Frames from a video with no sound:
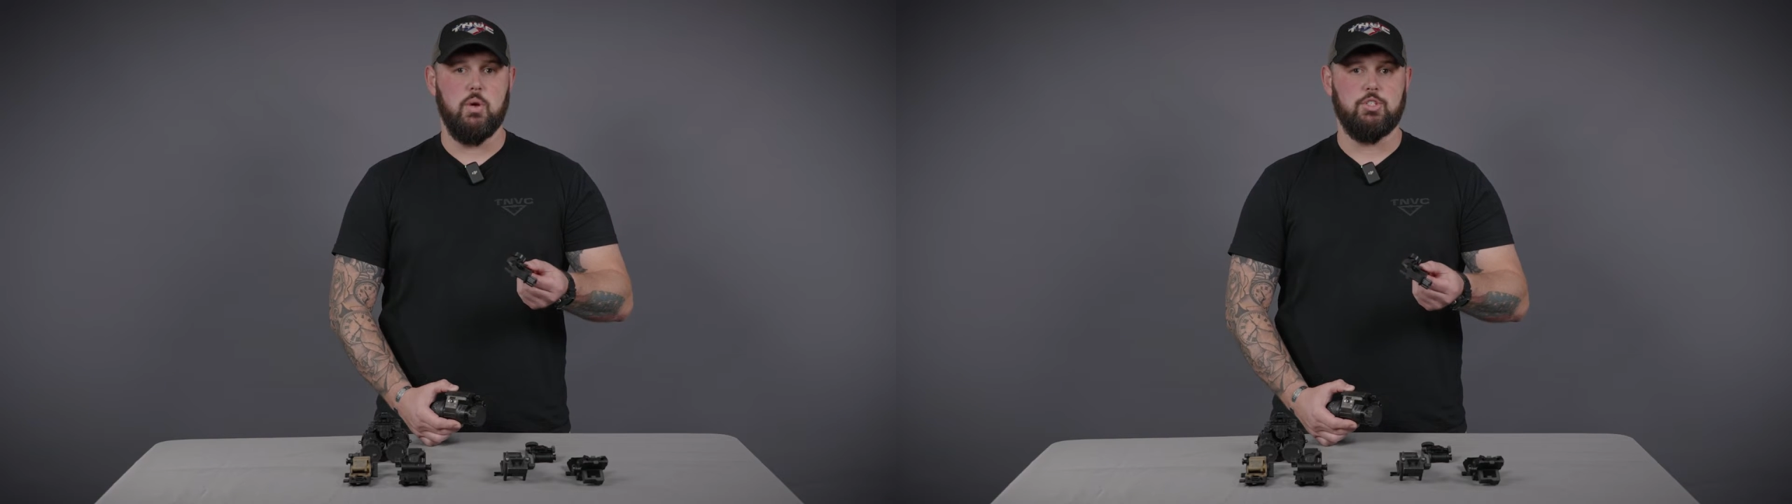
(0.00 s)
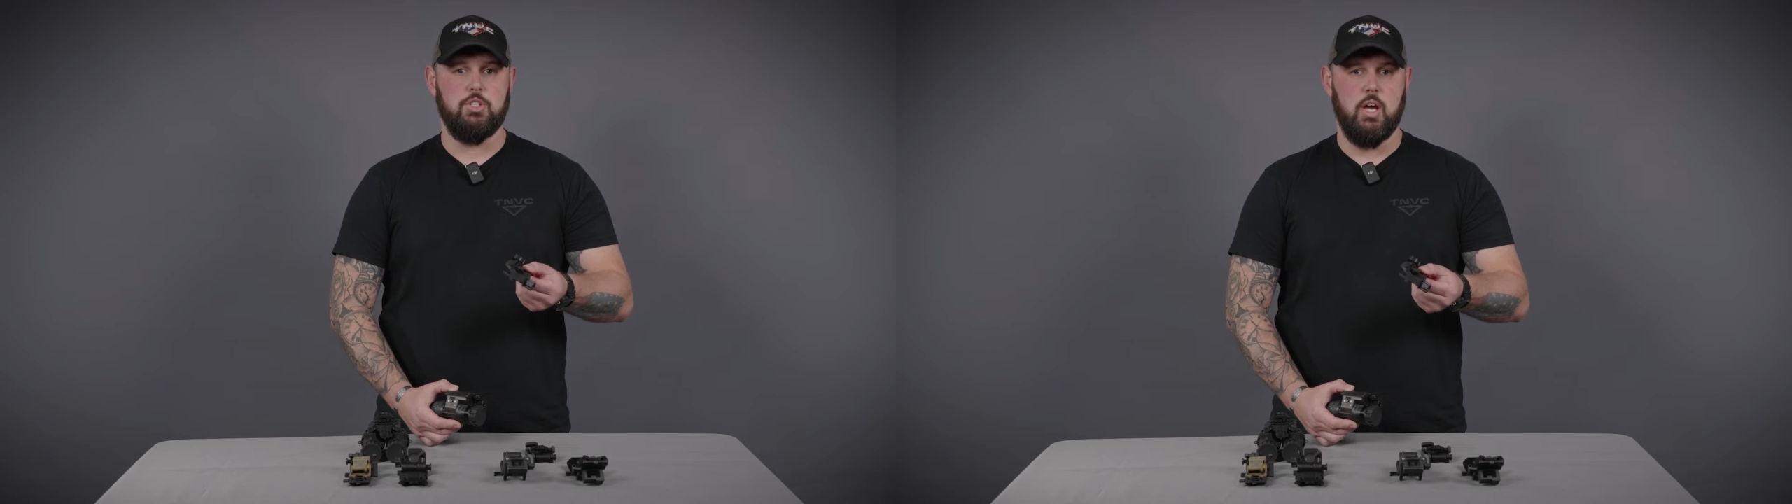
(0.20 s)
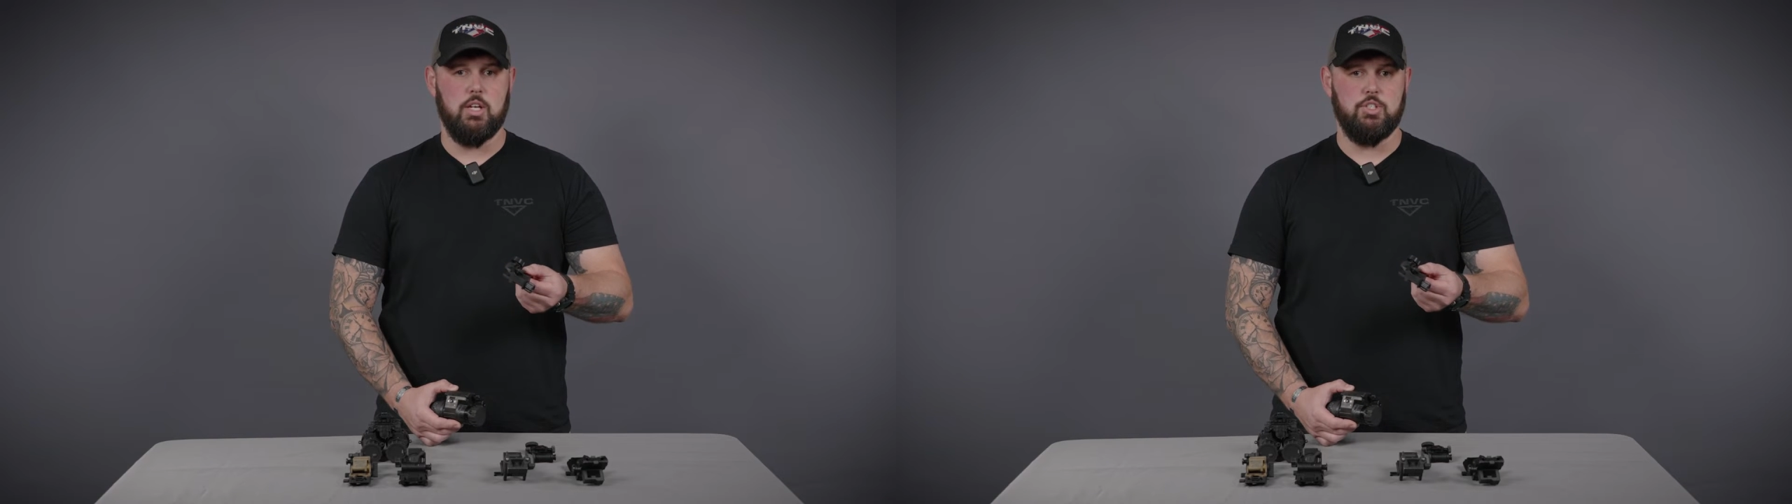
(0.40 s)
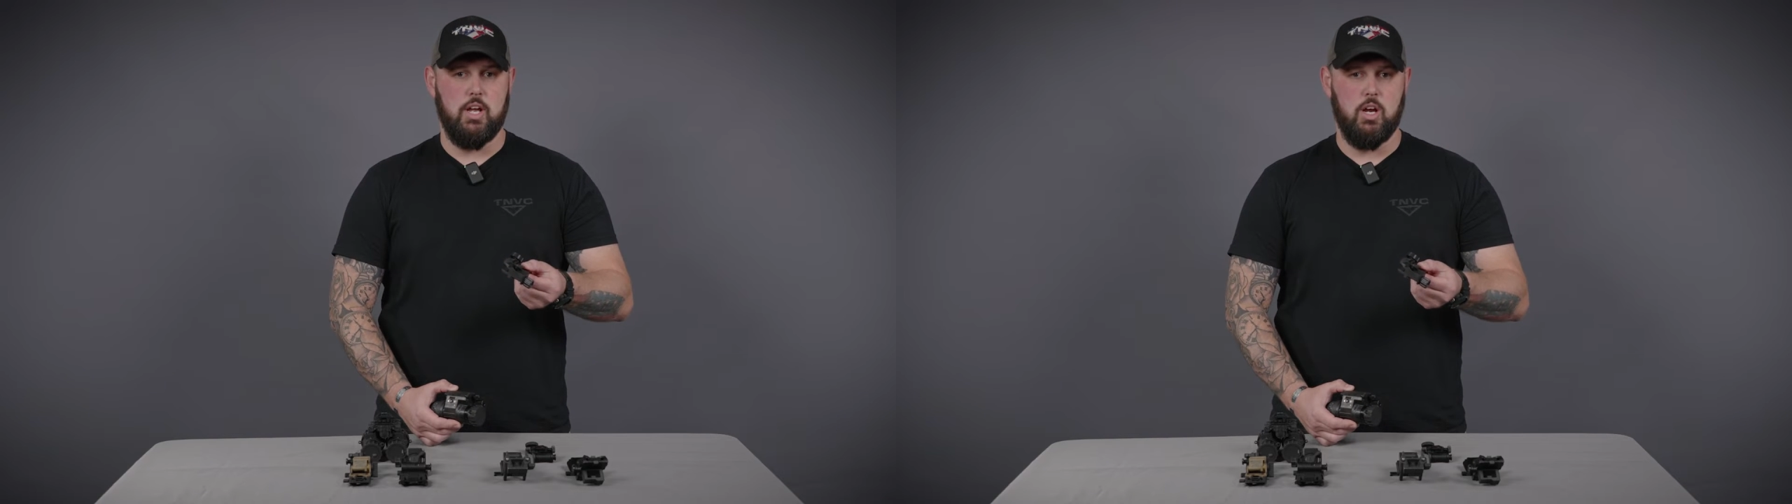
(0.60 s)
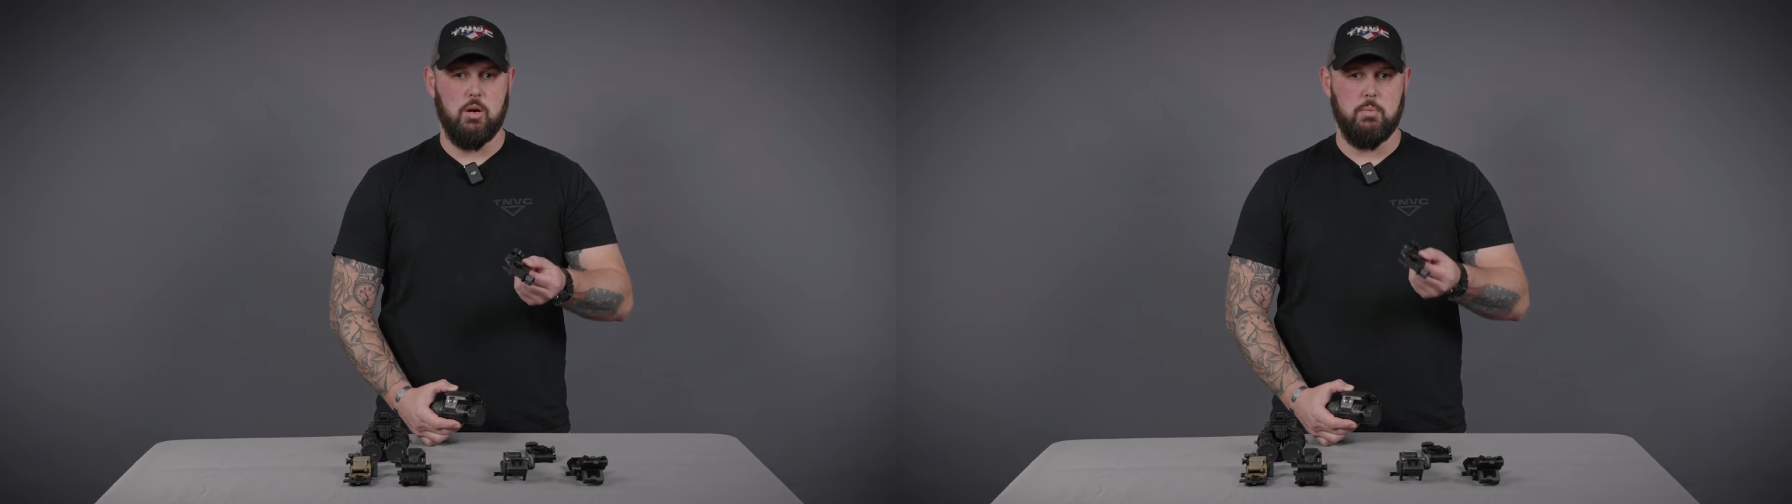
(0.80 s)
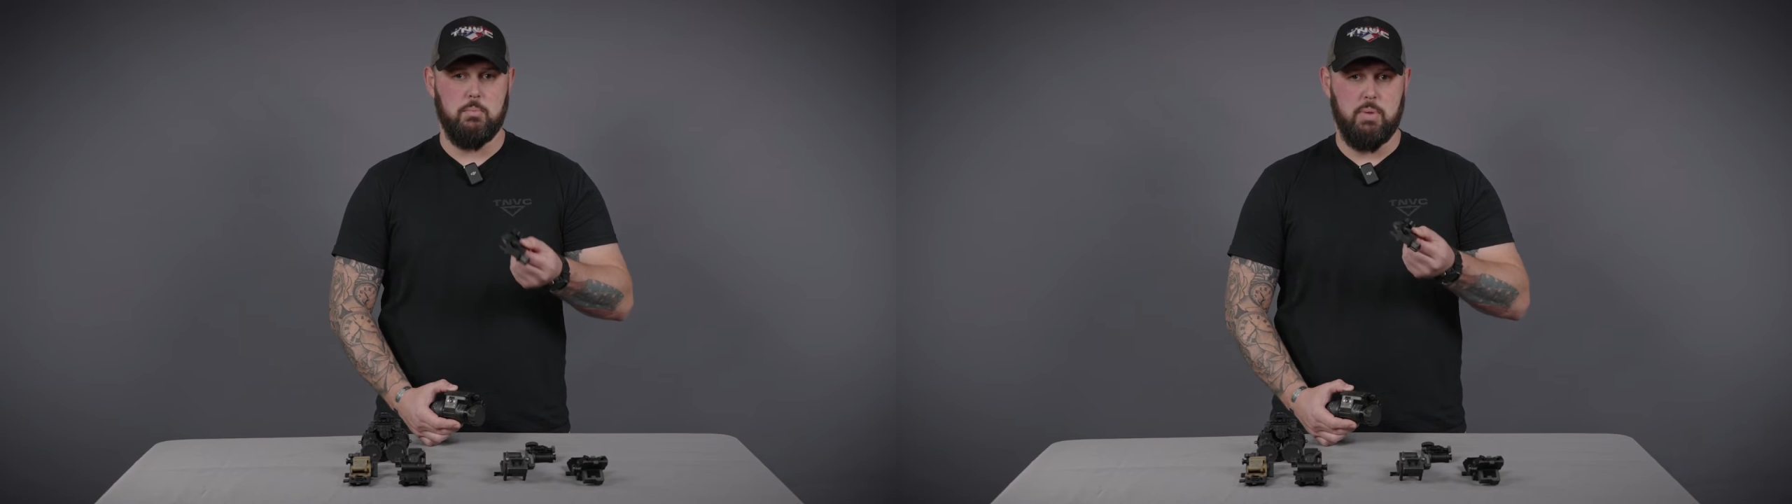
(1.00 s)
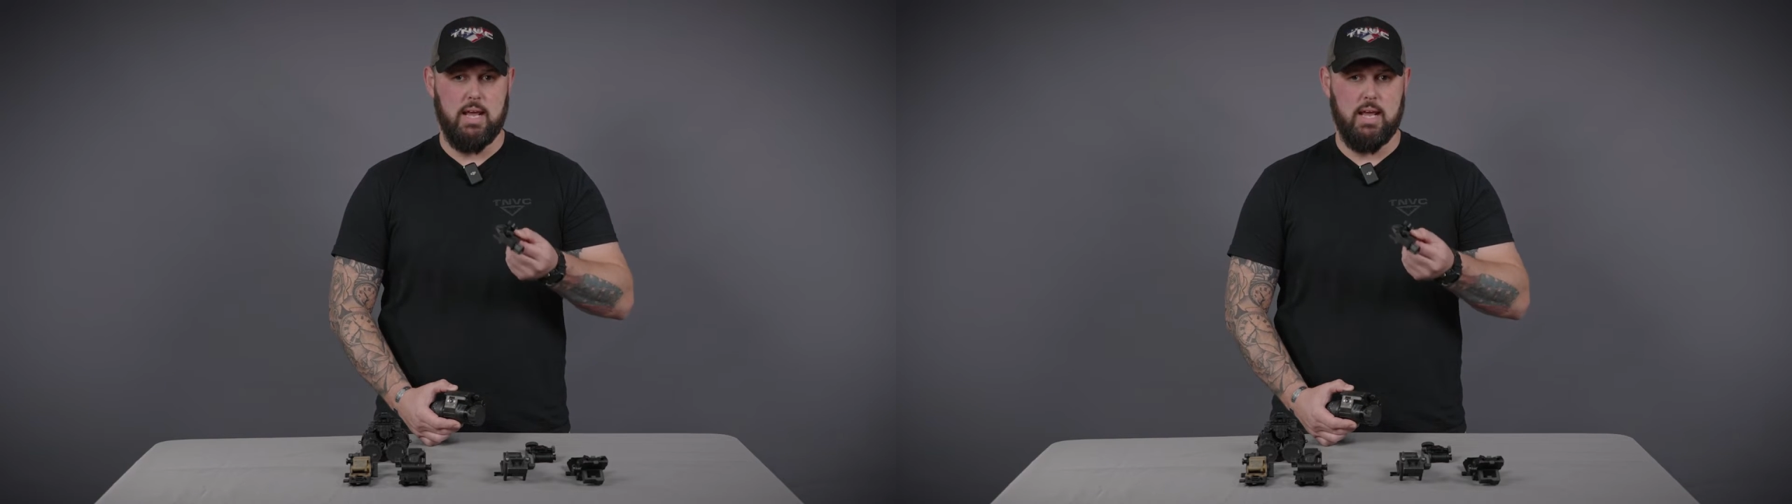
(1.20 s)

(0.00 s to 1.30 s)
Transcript: USGI J-arm